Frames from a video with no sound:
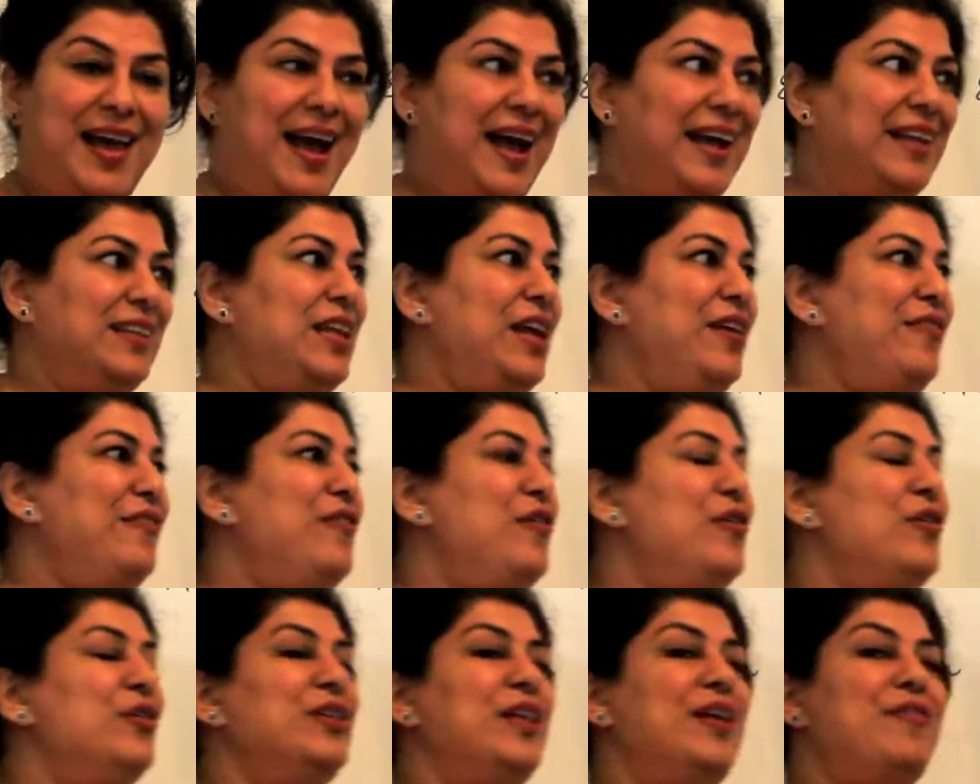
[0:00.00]
and
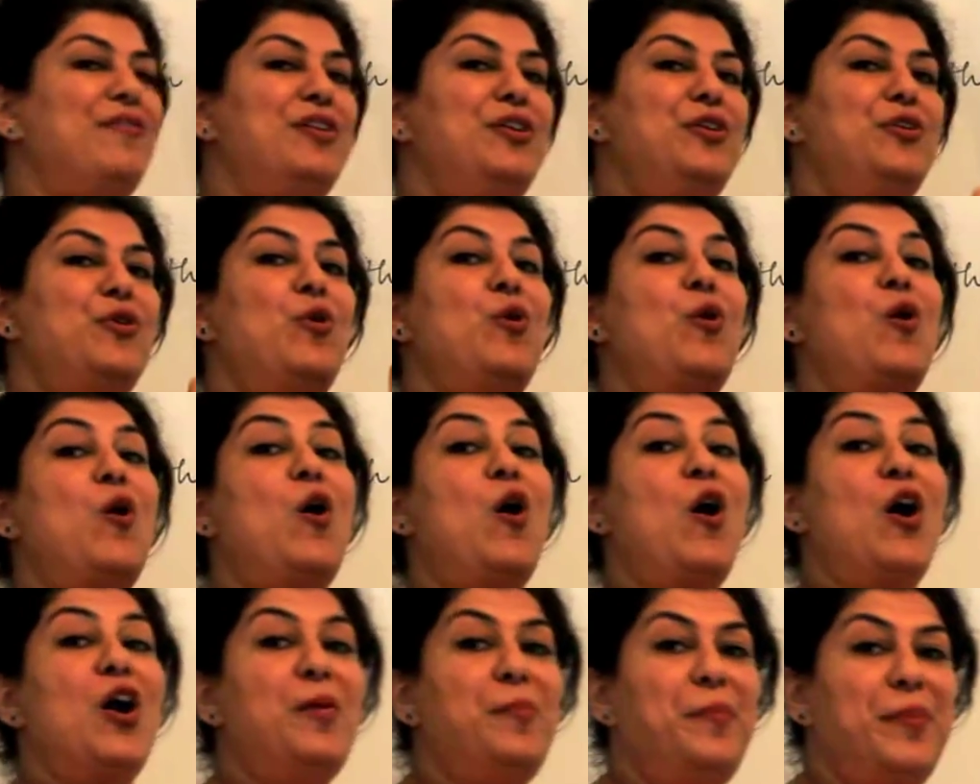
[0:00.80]
therefore there were no
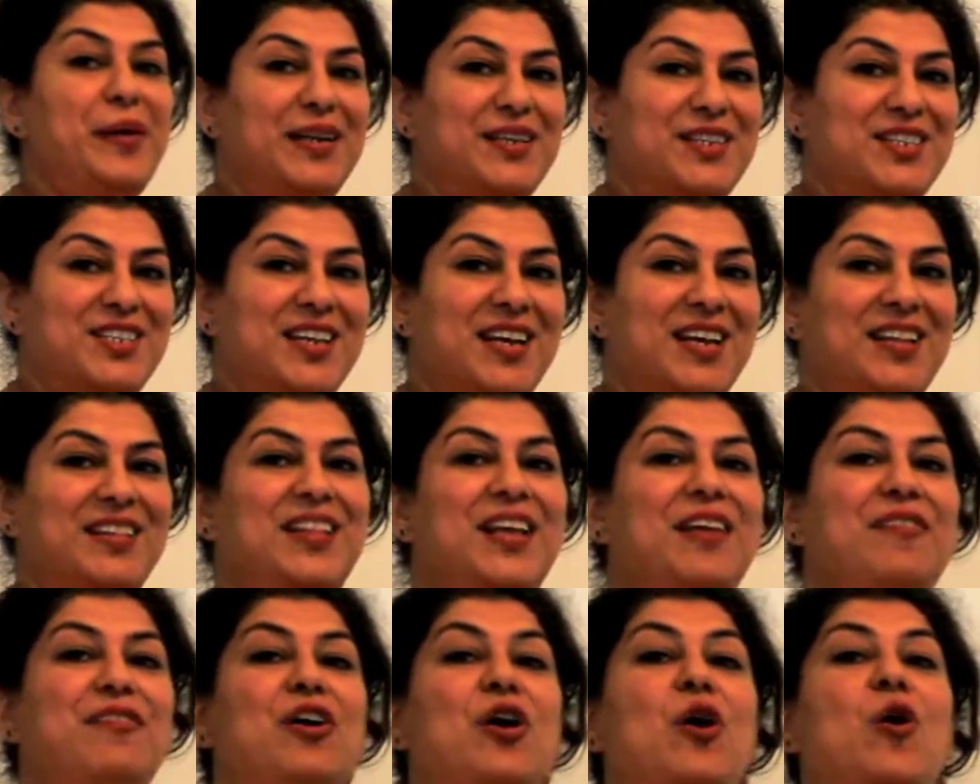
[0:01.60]
orbits,
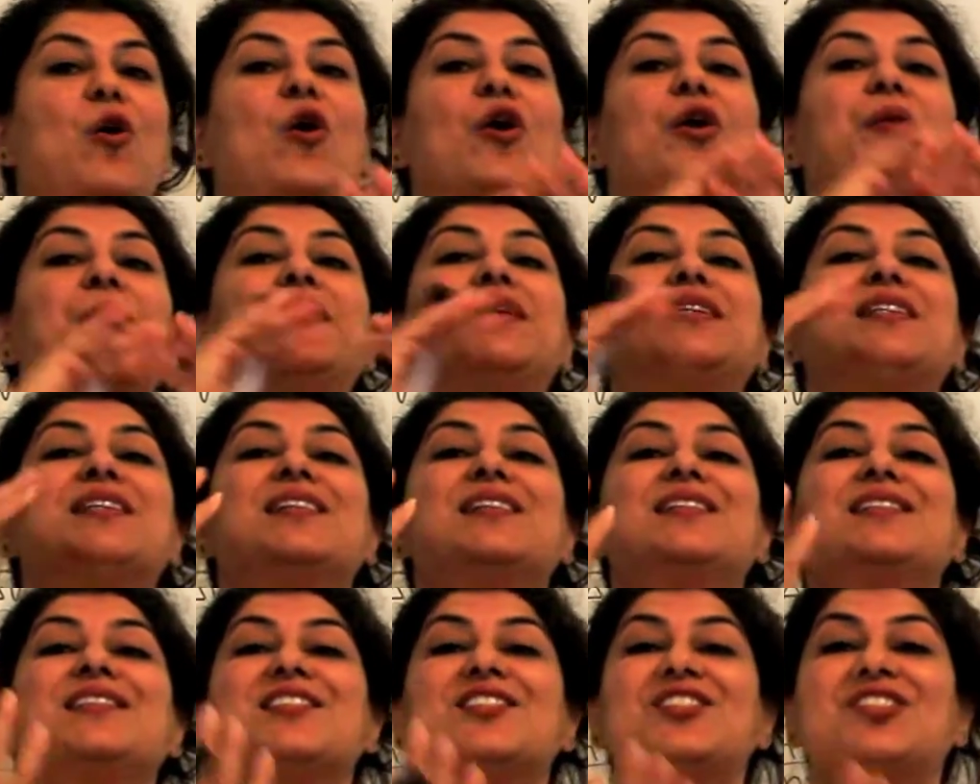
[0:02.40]
there were
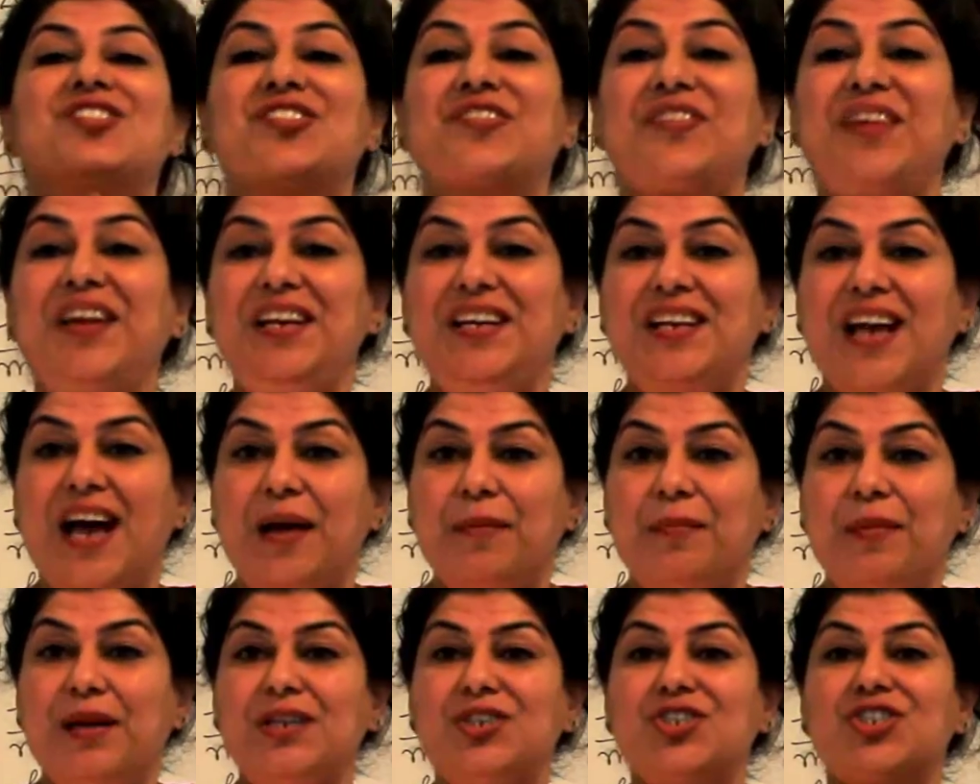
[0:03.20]
orbitals,
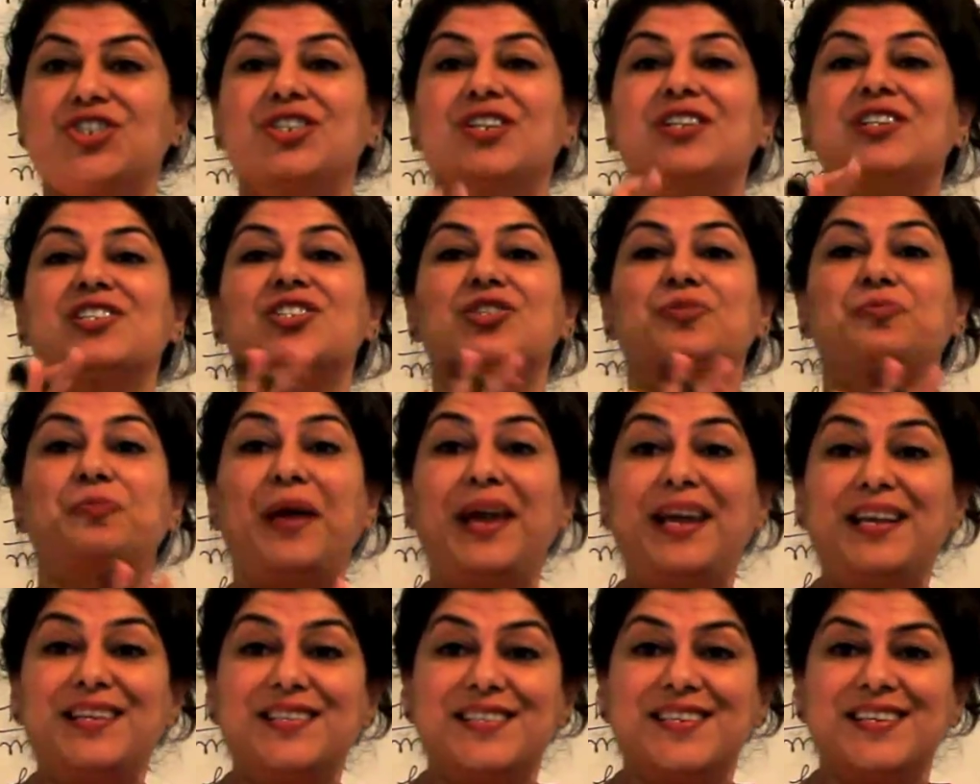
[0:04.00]
three-dimensional
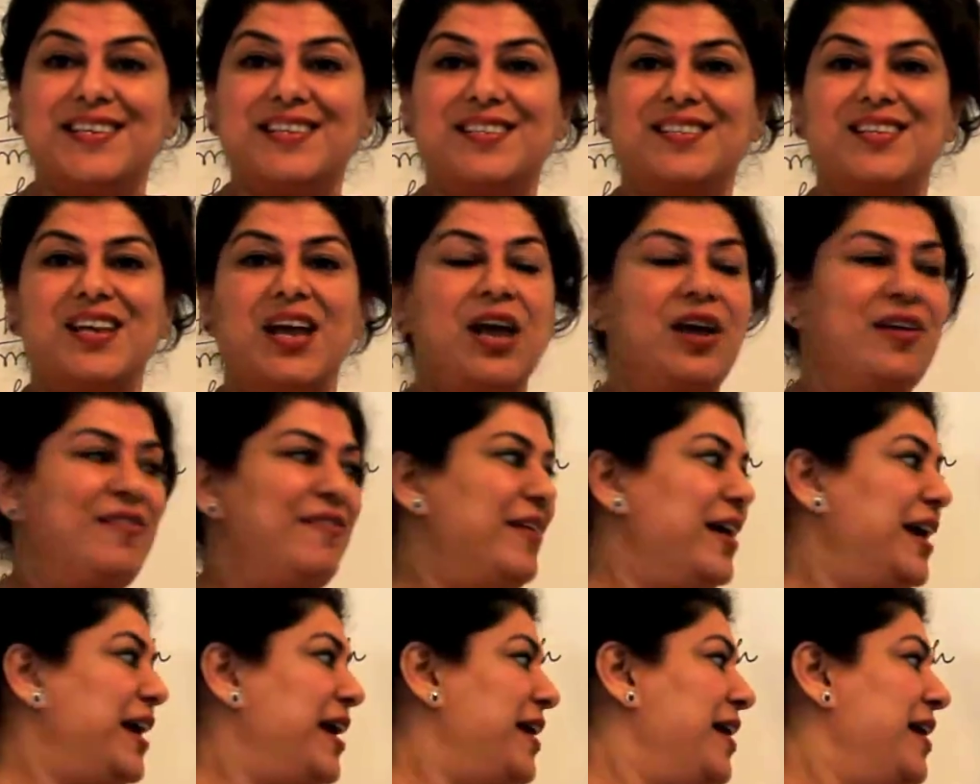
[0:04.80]
spaces
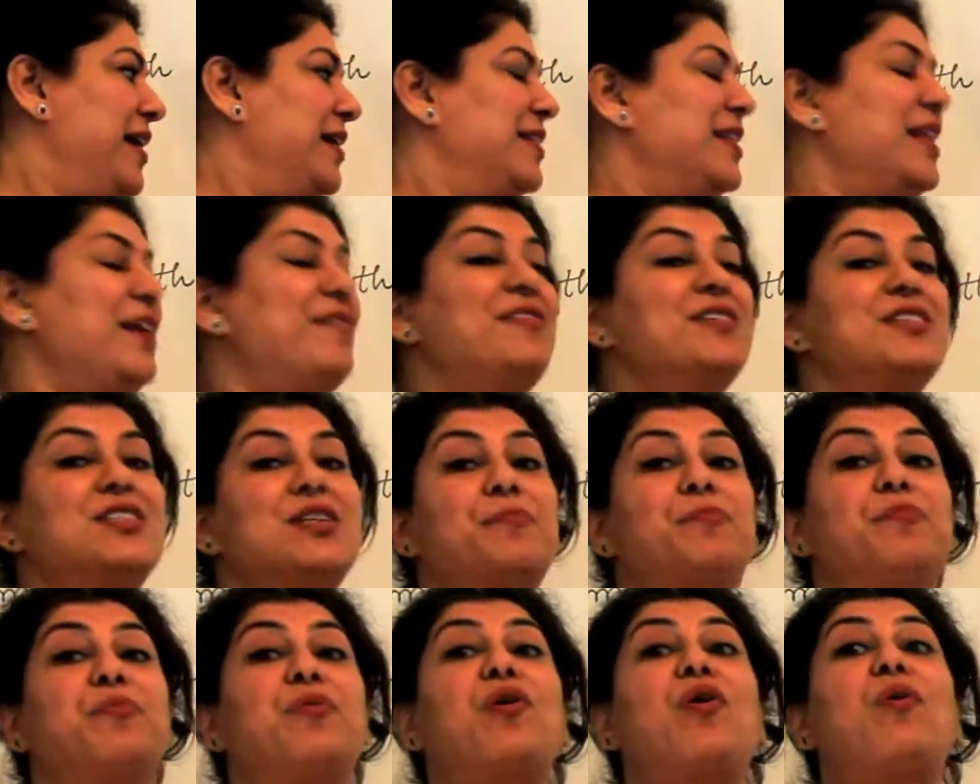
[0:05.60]
where there was
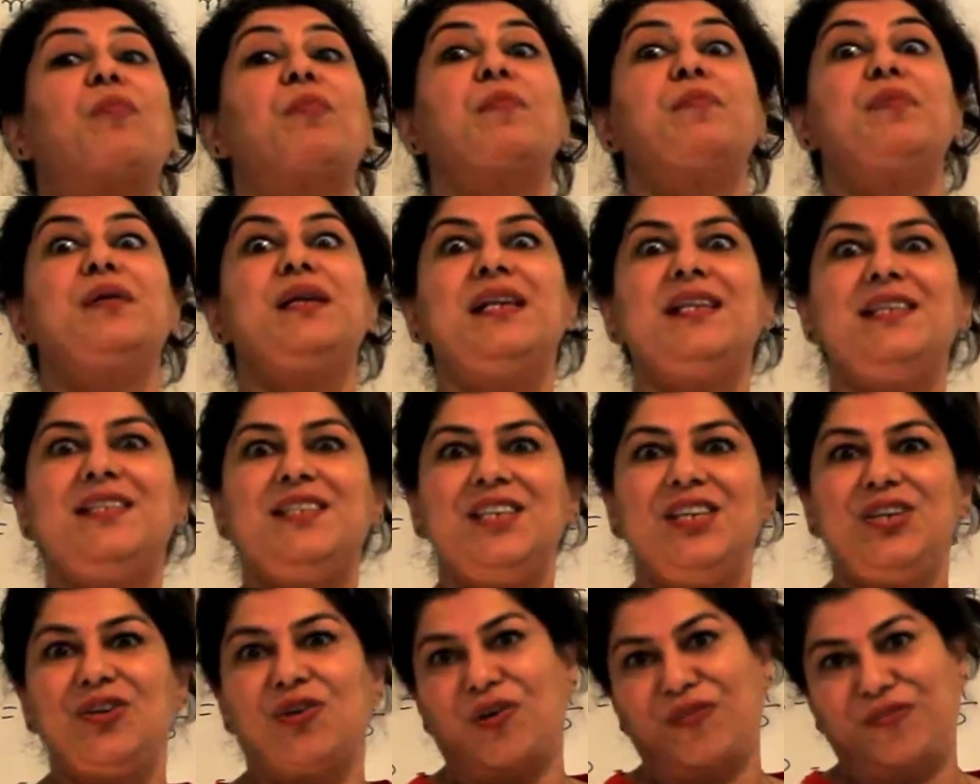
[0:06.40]
a
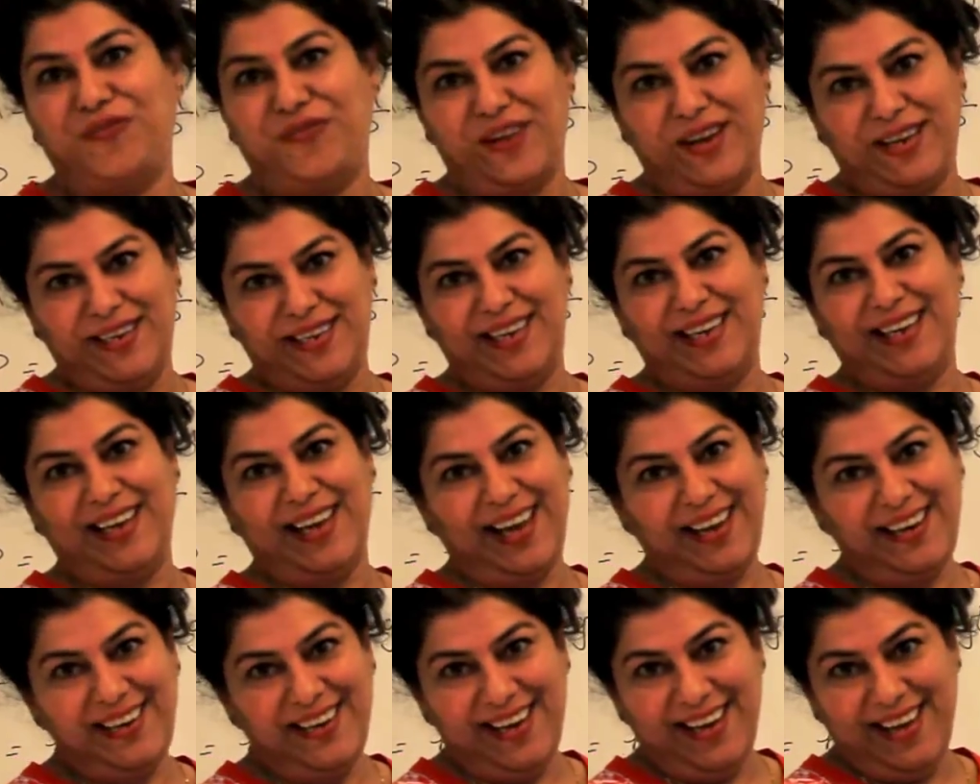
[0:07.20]
probability of finding
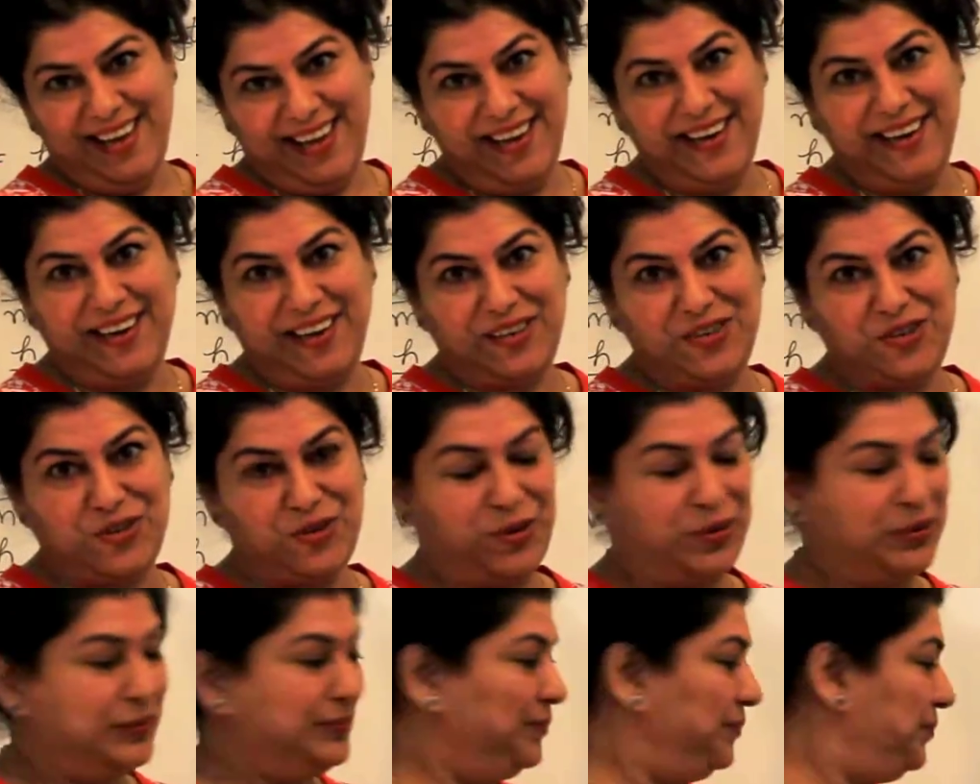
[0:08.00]
an
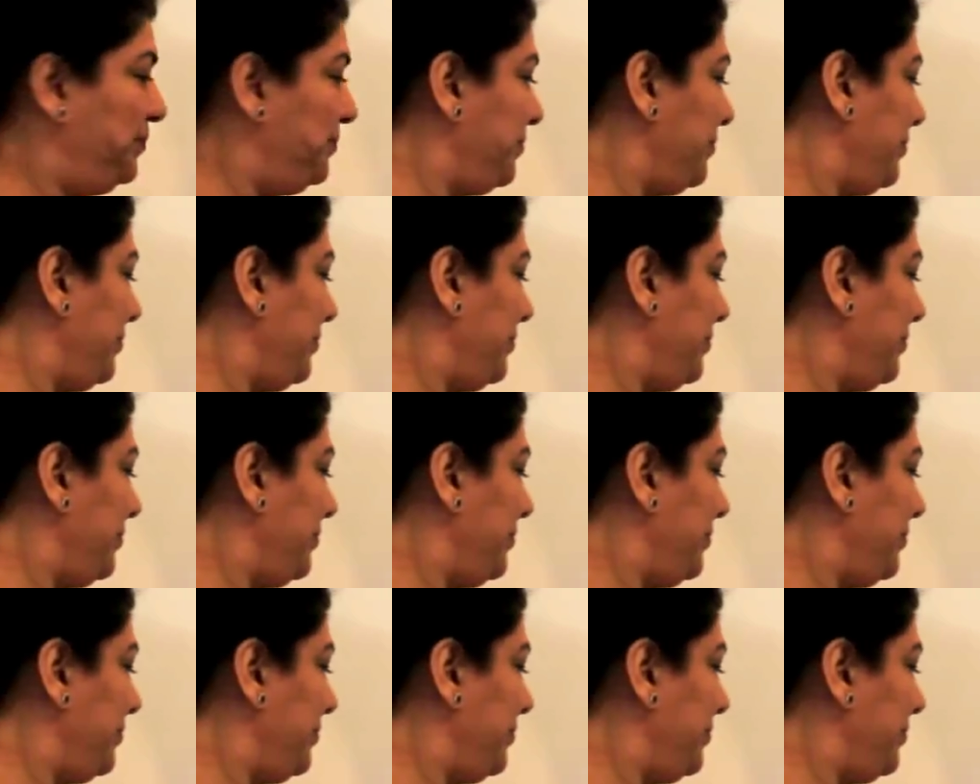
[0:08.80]
electron.